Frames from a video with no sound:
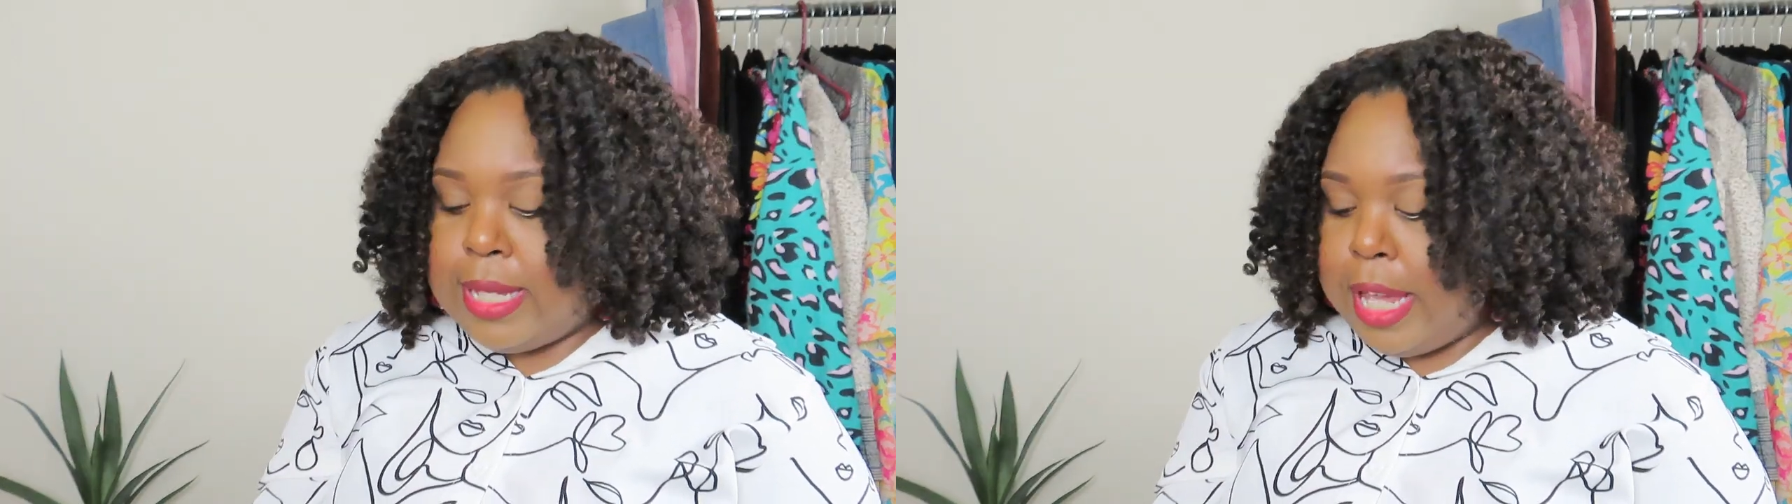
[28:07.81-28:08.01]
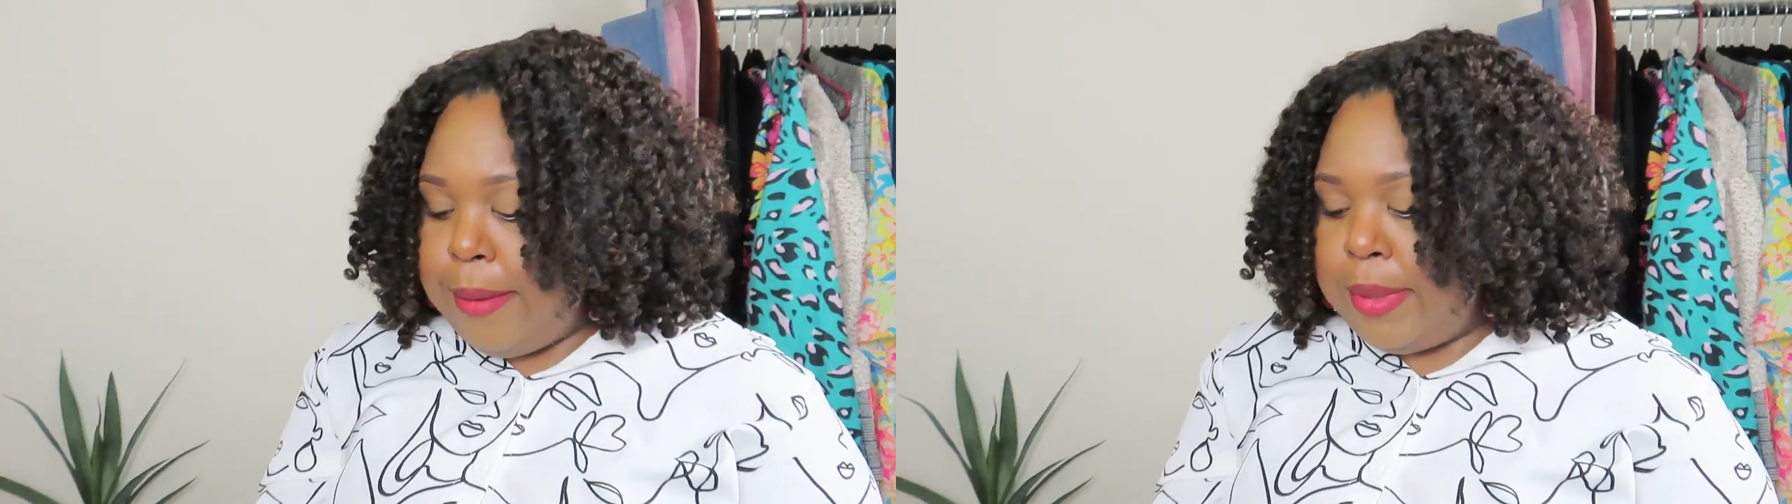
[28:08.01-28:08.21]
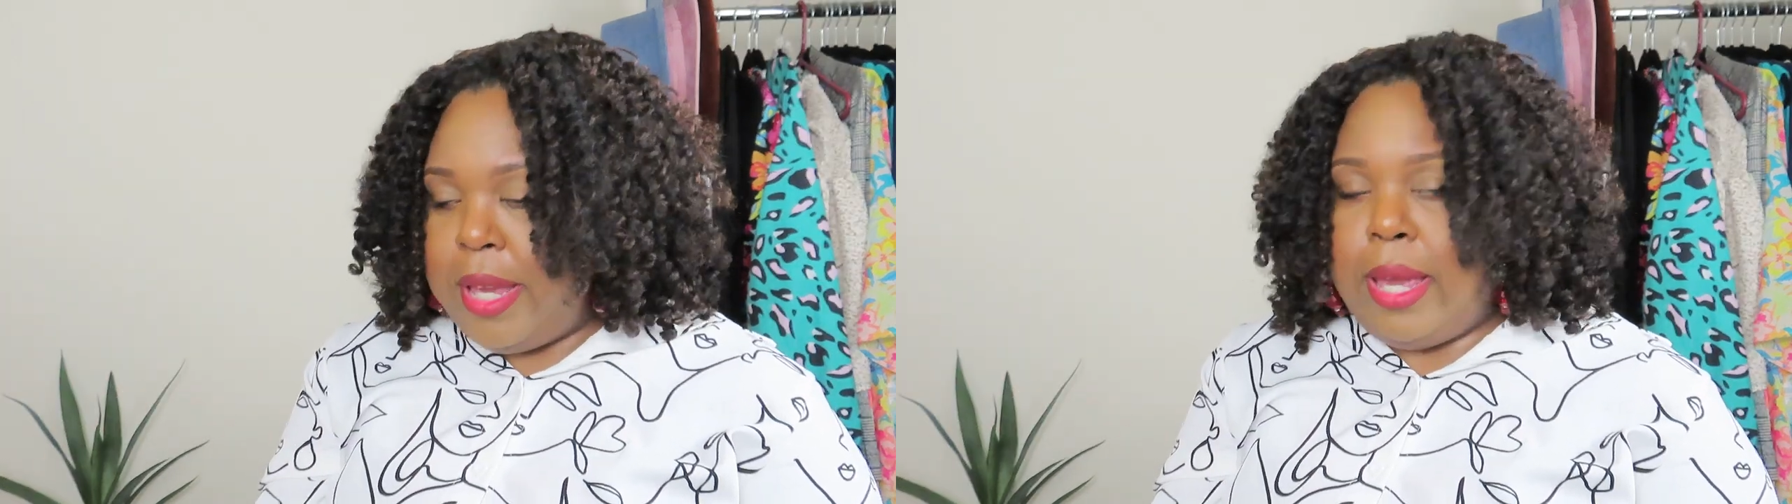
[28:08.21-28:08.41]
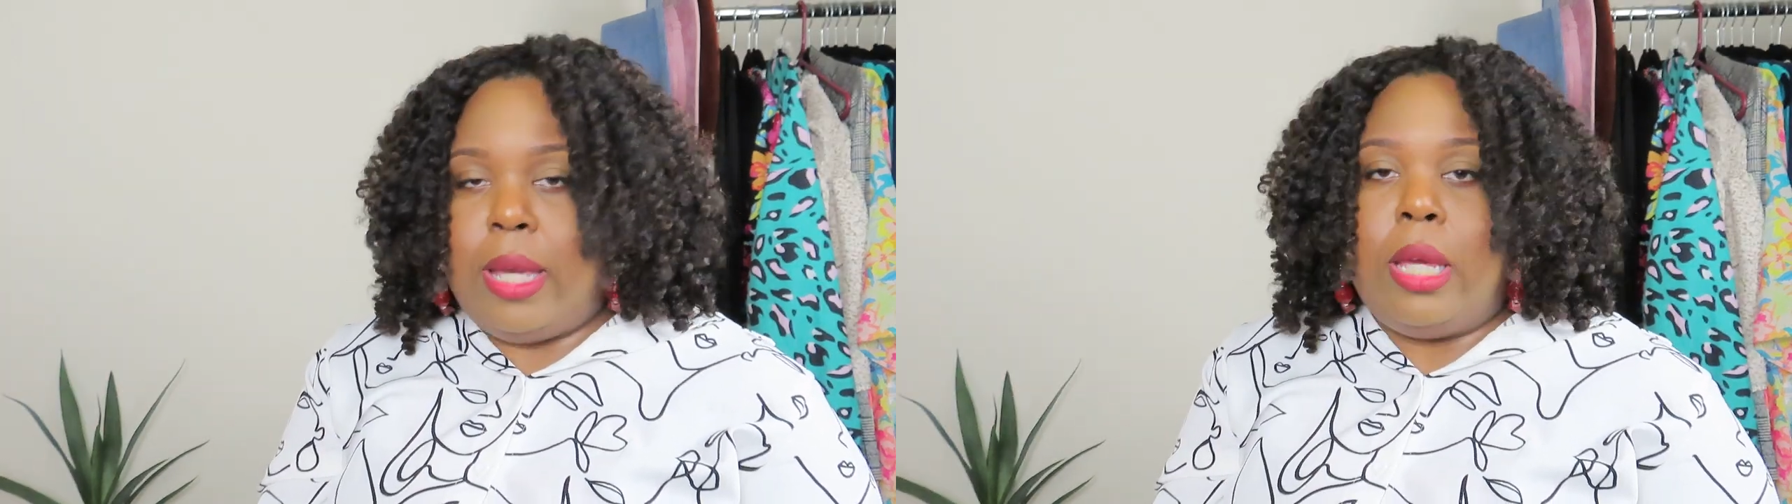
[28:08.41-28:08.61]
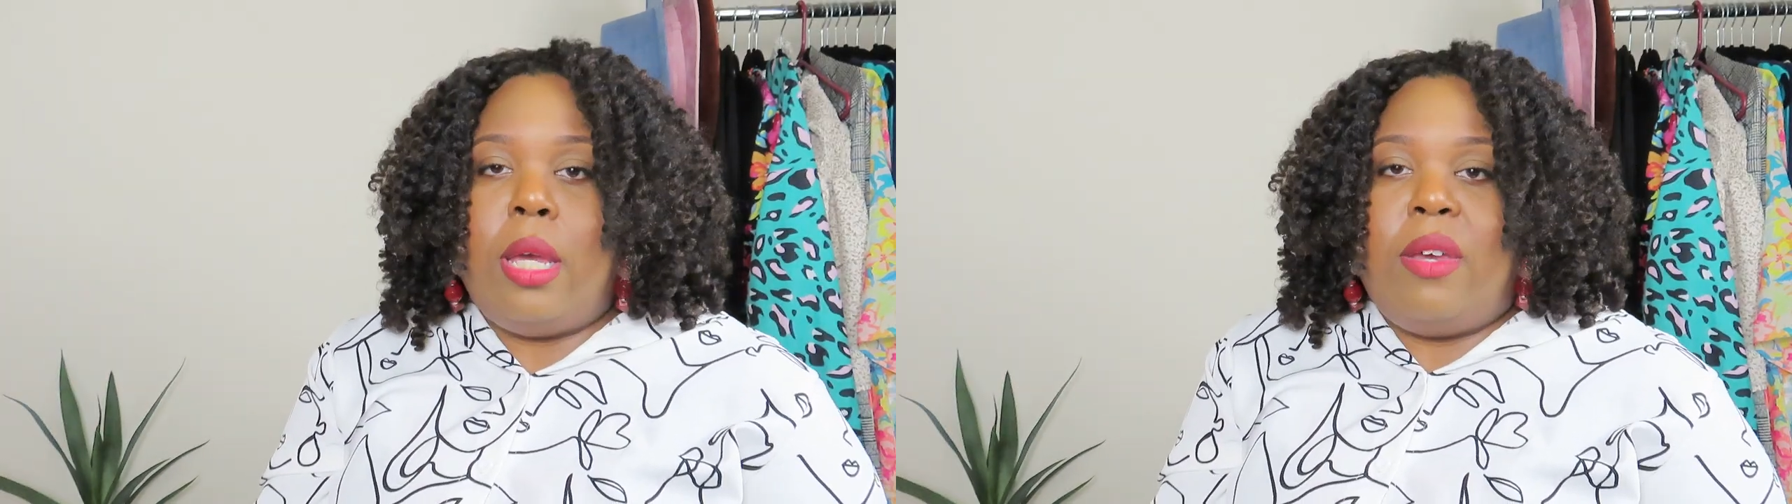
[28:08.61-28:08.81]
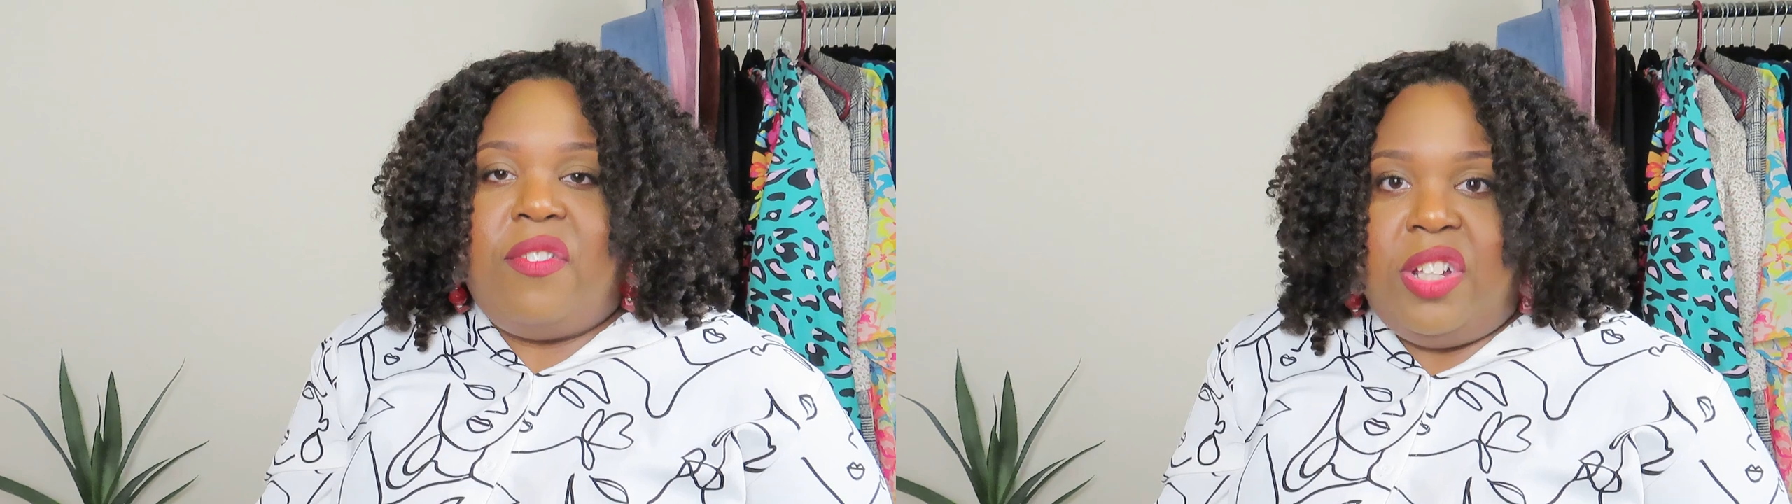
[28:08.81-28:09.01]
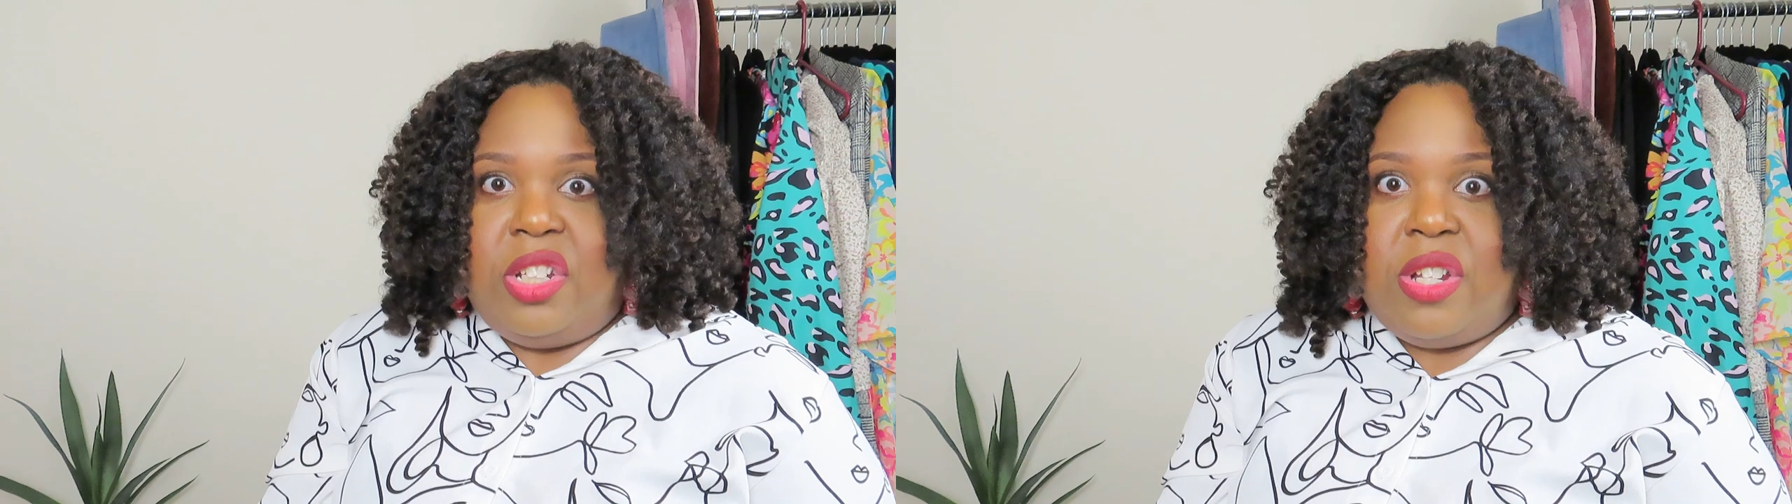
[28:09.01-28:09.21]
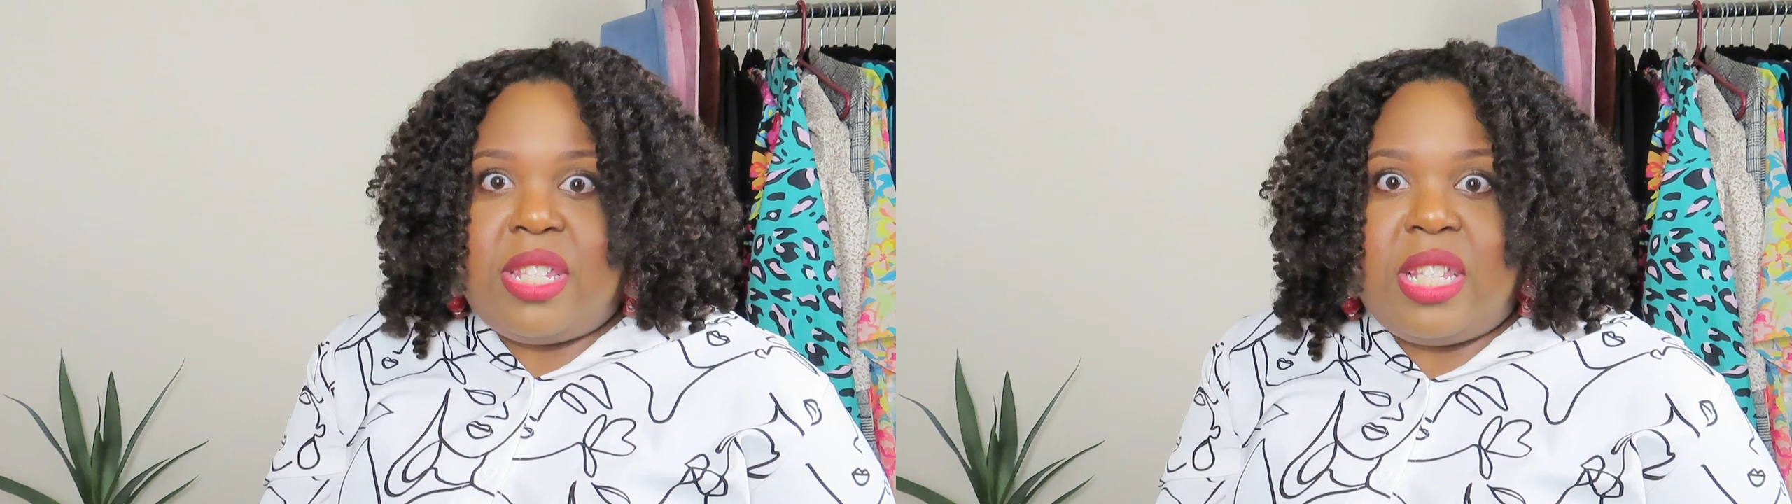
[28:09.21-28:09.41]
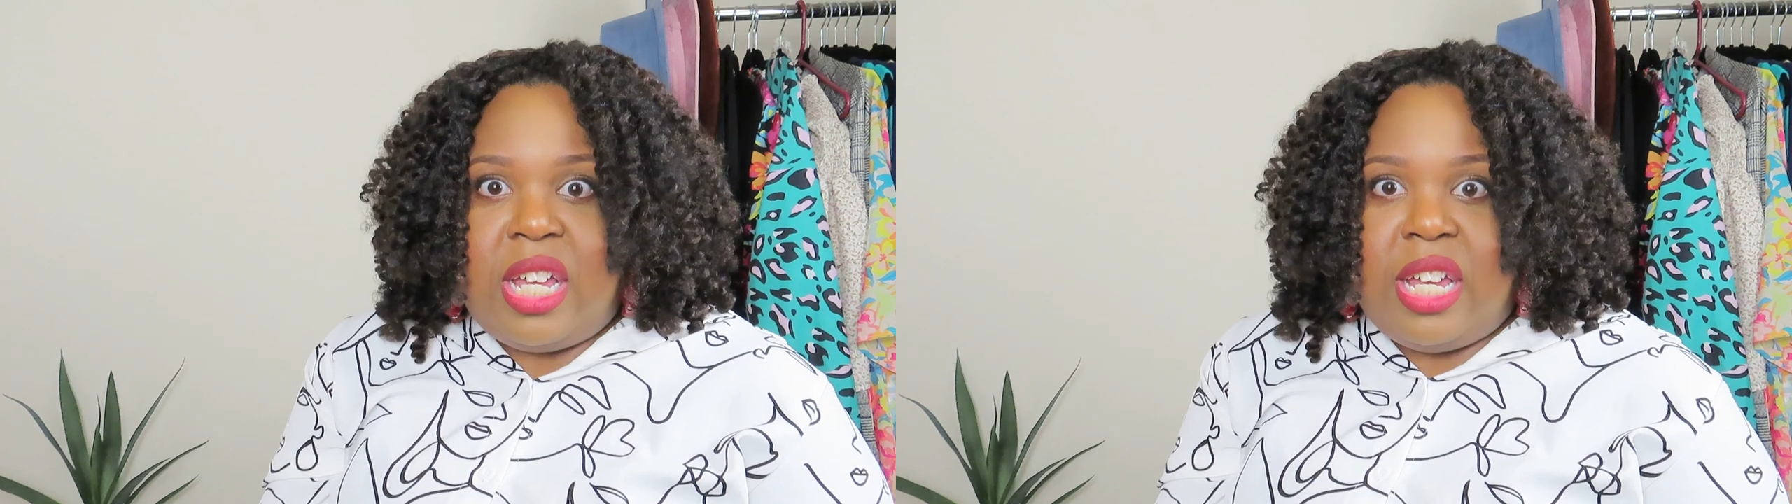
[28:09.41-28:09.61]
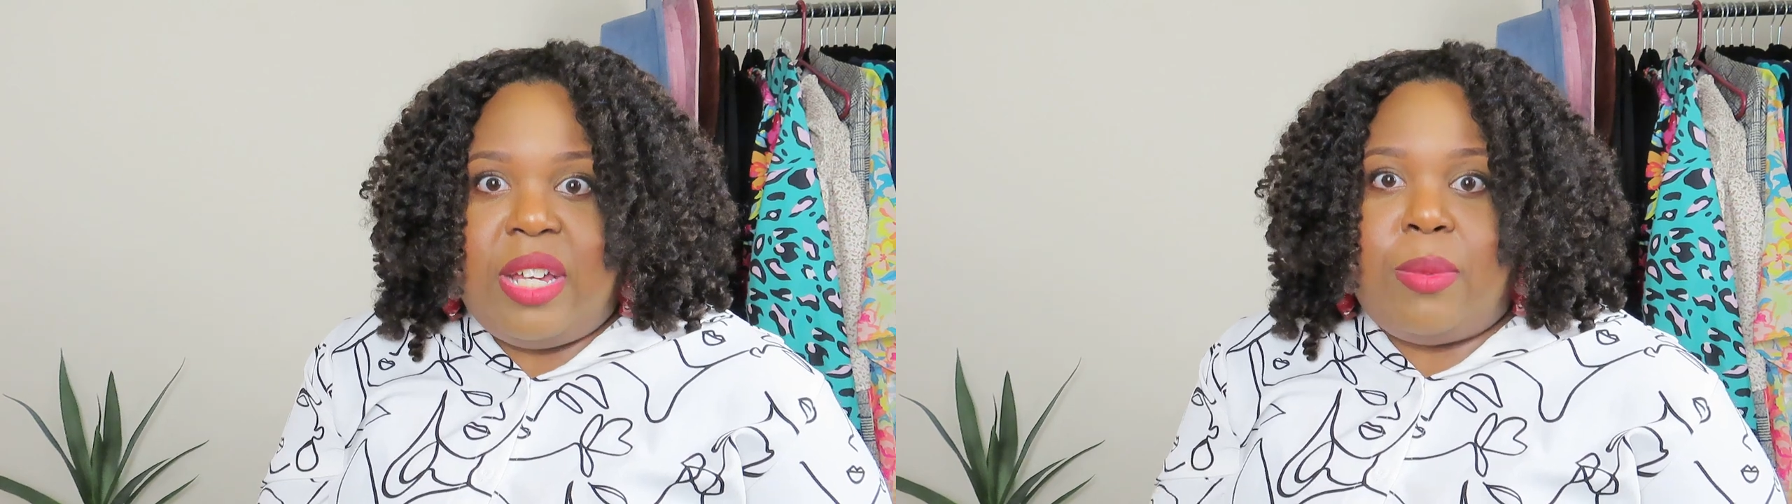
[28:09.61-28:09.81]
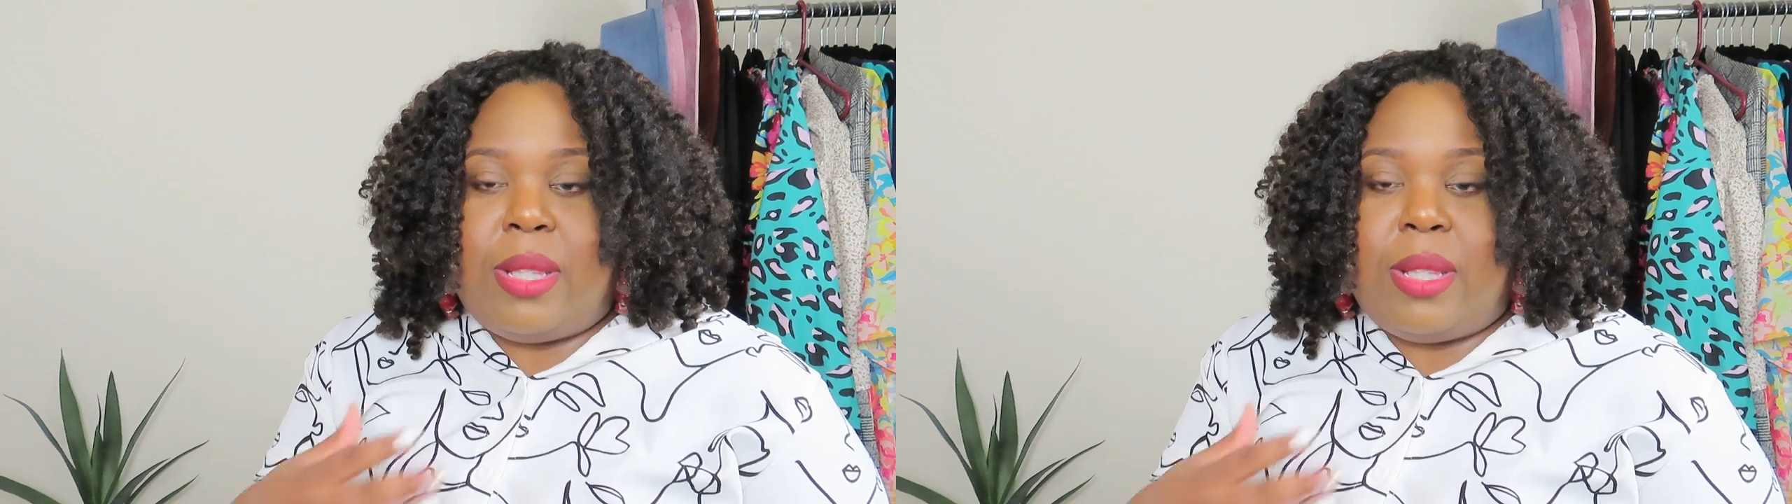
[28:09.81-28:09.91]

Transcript: Same thing. Feel a little snug